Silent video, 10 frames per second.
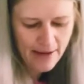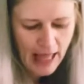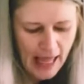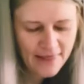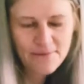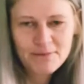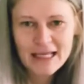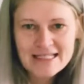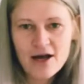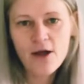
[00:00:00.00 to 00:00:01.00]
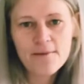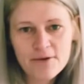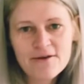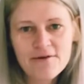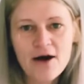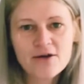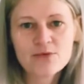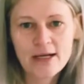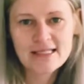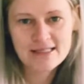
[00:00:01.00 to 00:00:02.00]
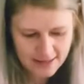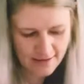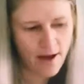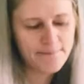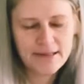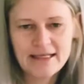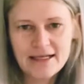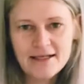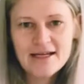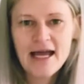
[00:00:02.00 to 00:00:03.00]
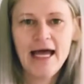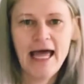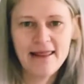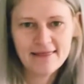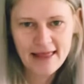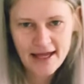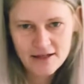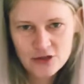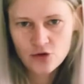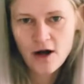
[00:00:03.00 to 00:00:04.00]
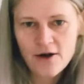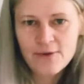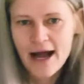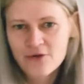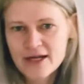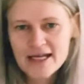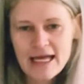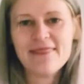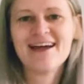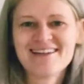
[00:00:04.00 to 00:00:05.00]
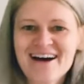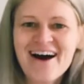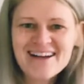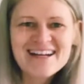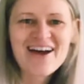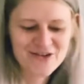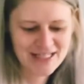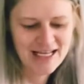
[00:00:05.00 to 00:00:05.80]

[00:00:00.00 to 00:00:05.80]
and then place it on the pre-felt once it's completed and then draw around it and then cut it out.